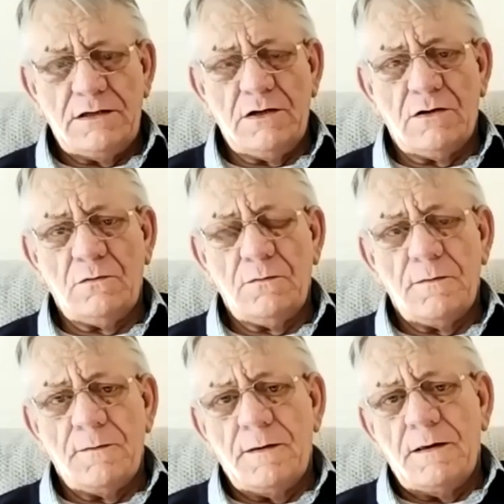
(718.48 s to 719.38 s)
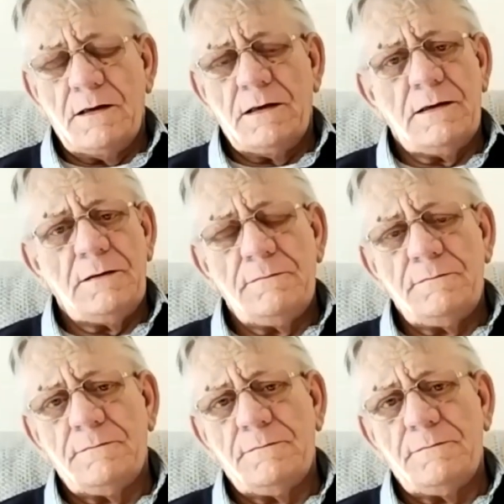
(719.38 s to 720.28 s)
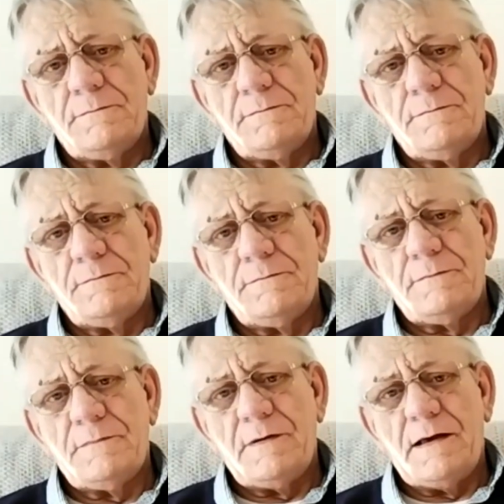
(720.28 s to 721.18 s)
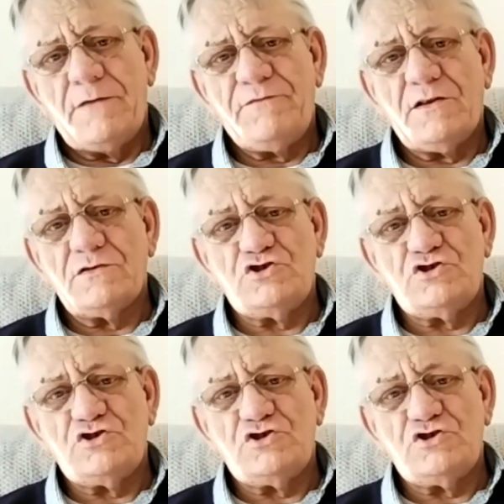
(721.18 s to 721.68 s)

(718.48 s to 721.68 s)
you know. Um, I felt